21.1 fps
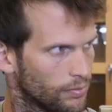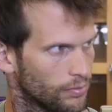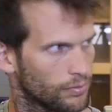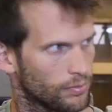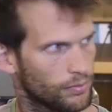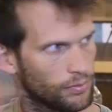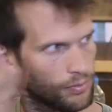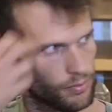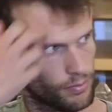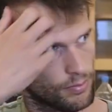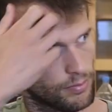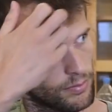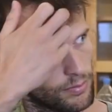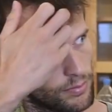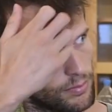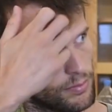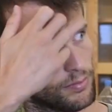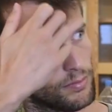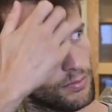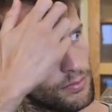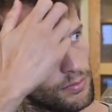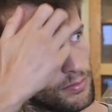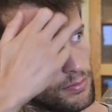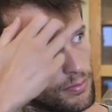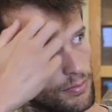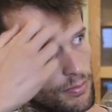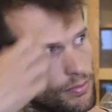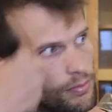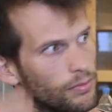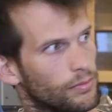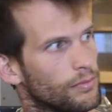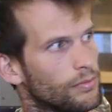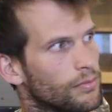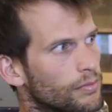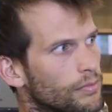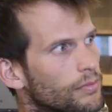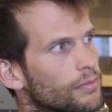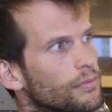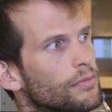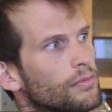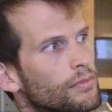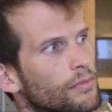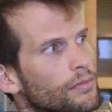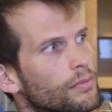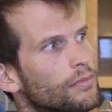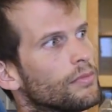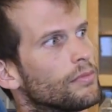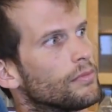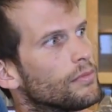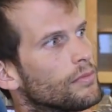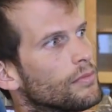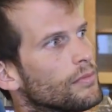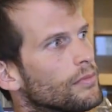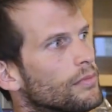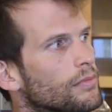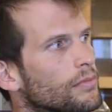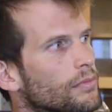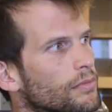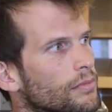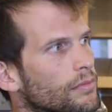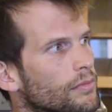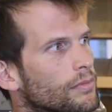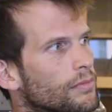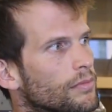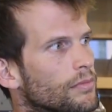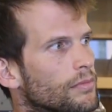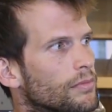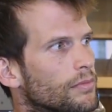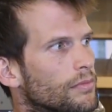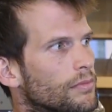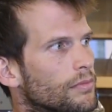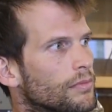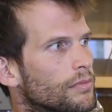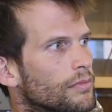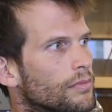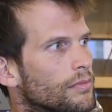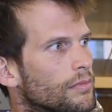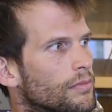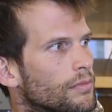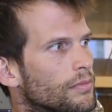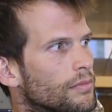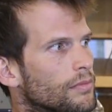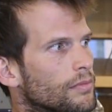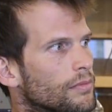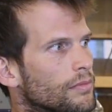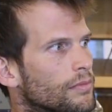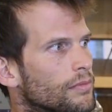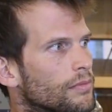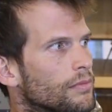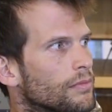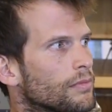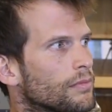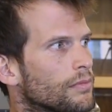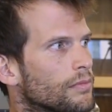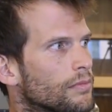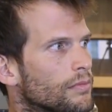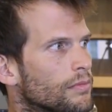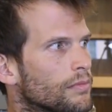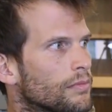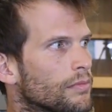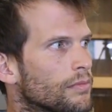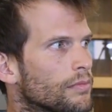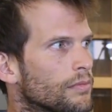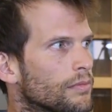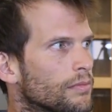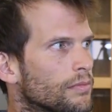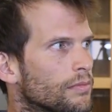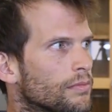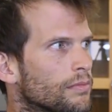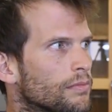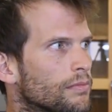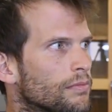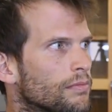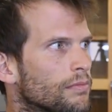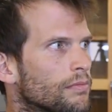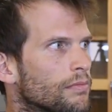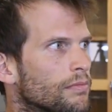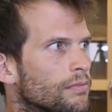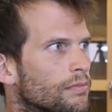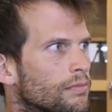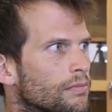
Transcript: [no speech]